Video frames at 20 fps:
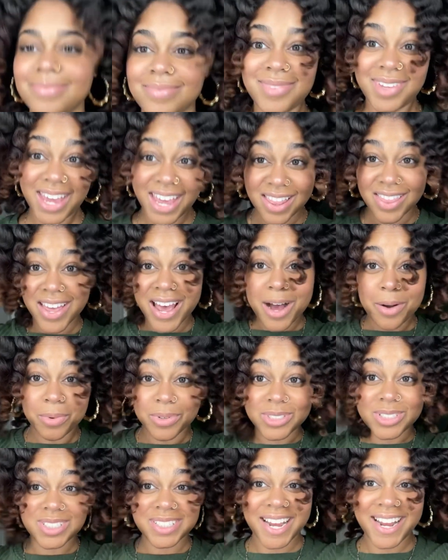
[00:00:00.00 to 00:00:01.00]
and that will
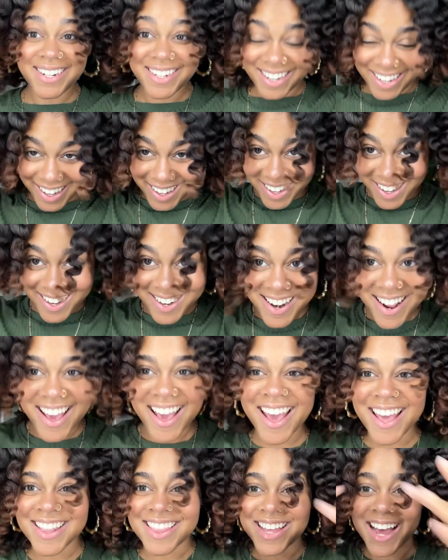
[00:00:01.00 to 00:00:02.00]
set in
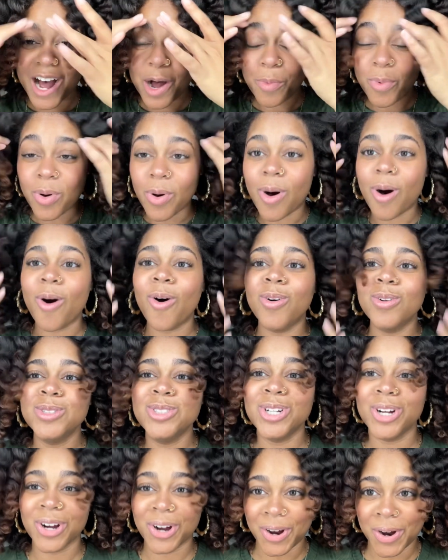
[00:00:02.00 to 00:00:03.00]
and that will hold
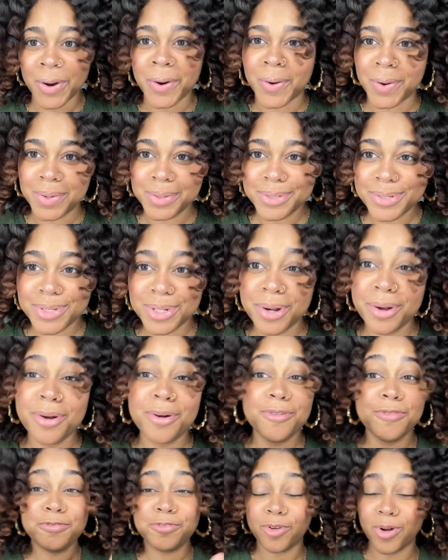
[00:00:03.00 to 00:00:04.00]
your curls
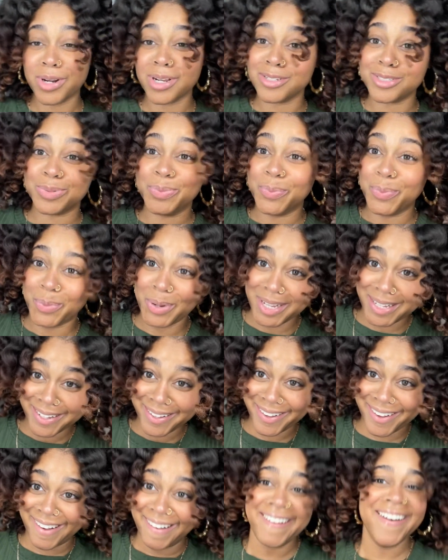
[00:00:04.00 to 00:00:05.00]
for this
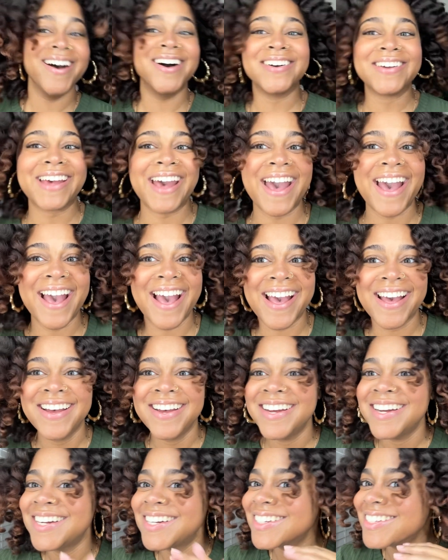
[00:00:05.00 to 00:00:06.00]
week. Okay.
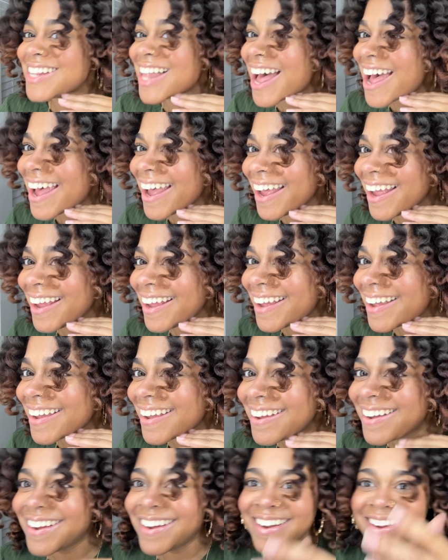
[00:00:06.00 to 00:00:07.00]
Like,
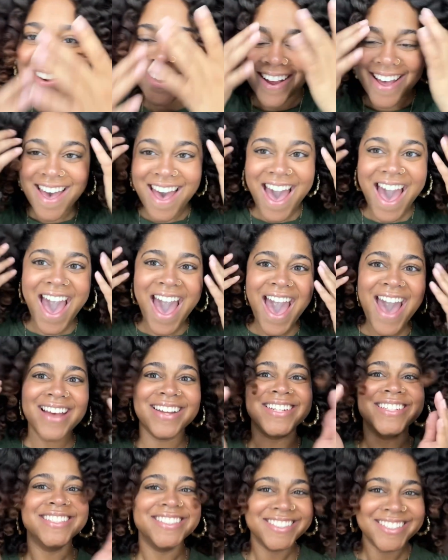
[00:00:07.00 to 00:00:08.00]

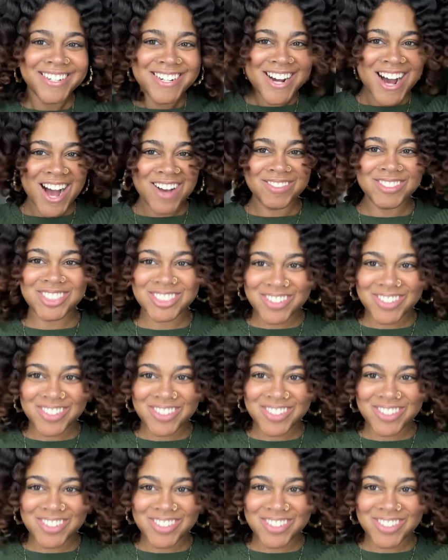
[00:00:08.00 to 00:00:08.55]
I'm